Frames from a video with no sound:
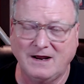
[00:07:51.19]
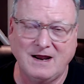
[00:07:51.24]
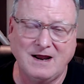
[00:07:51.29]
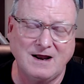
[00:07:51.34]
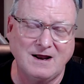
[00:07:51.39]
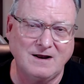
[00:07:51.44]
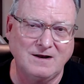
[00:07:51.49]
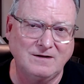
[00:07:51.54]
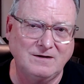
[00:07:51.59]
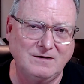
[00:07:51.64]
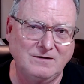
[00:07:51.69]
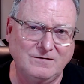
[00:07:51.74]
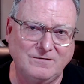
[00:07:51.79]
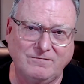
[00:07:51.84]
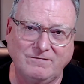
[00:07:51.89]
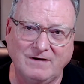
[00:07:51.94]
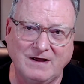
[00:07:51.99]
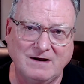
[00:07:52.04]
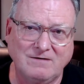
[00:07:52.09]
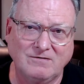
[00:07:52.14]
and these
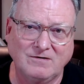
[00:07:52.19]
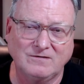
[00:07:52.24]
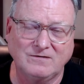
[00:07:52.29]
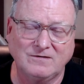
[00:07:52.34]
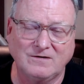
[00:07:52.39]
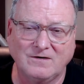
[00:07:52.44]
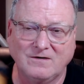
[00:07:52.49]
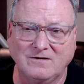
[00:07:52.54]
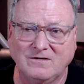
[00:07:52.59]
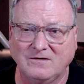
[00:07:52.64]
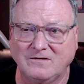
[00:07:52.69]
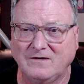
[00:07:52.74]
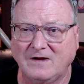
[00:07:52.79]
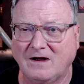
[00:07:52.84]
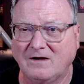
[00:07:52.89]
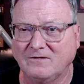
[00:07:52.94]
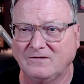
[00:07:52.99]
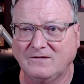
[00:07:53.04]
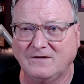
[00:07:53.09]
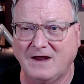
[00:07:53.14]
flavors are just
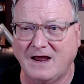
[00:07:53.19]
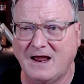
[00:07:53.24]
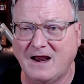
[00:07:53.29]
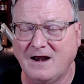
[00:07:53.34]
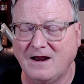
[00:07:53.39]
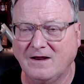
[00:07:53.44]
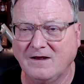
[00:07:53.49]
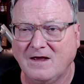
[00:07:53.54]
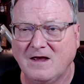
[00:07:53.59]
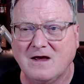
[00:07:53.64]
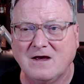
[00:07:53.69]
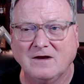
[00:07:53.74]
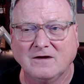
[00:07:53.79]
outstanding.